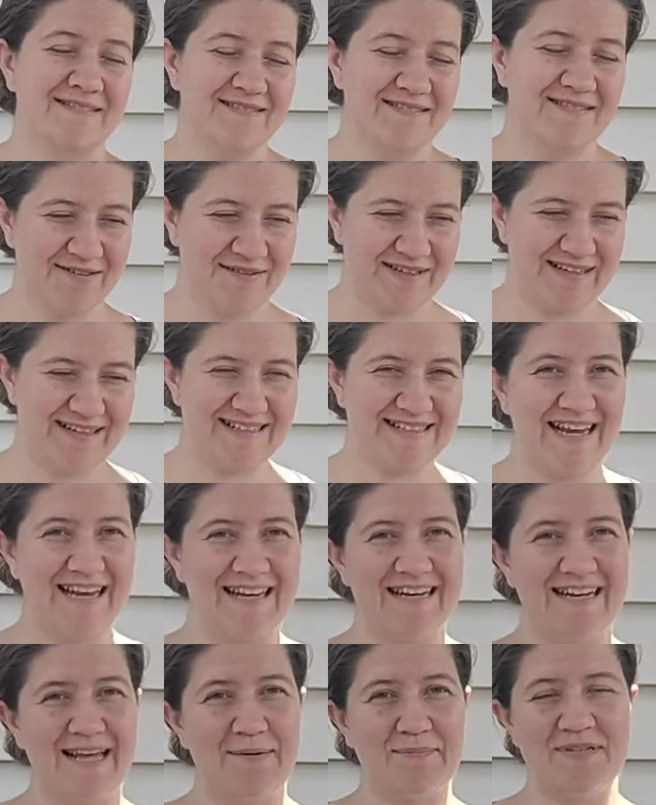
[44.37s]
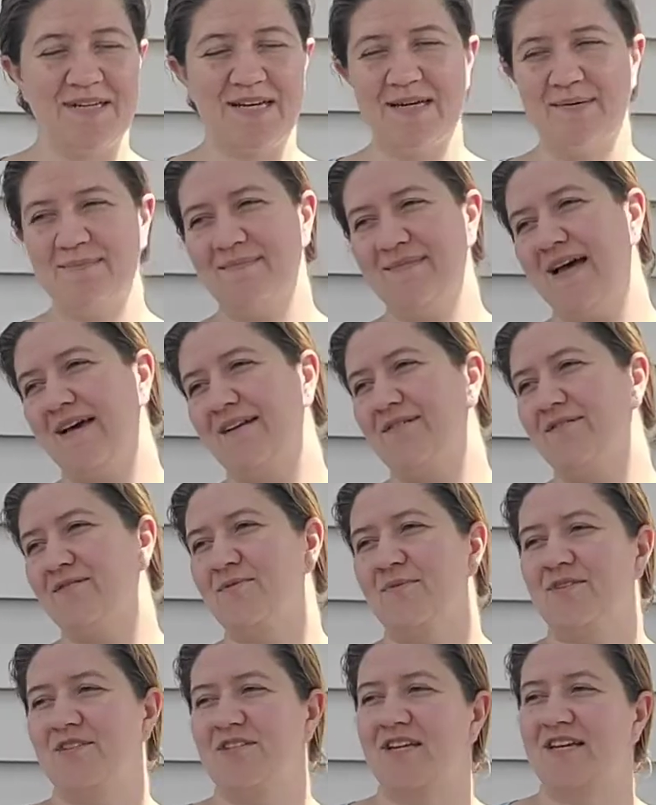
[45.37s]
Little kids hate nap time. Adults
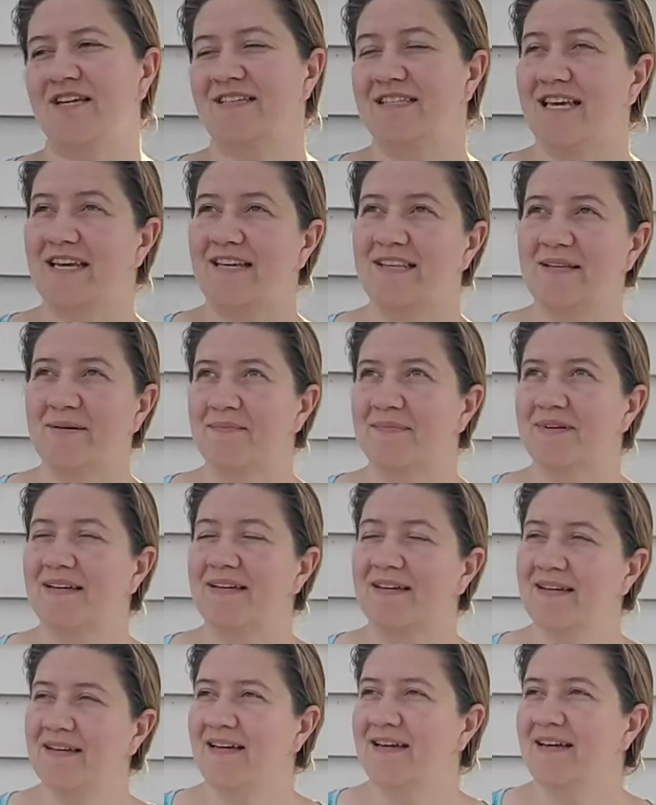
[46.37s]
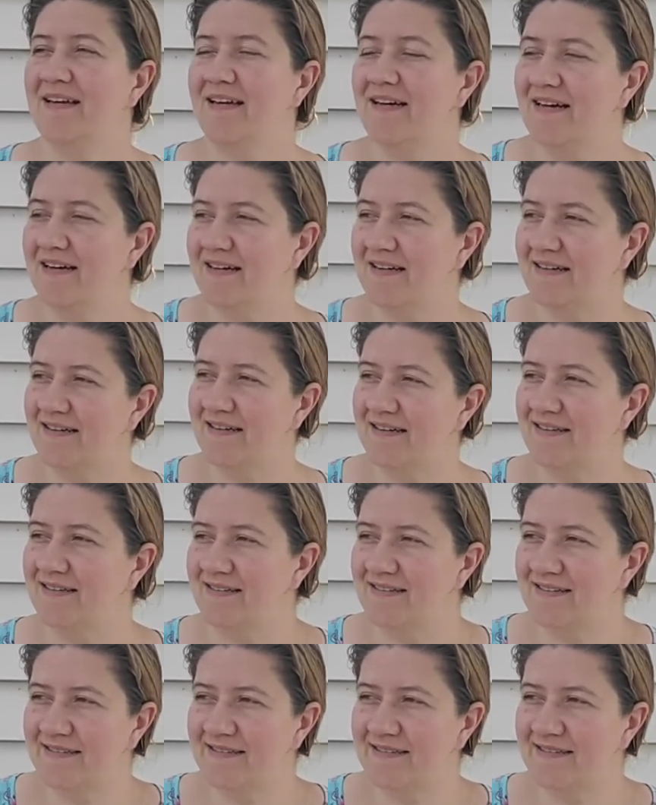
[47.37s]
wish they could take them. Uh,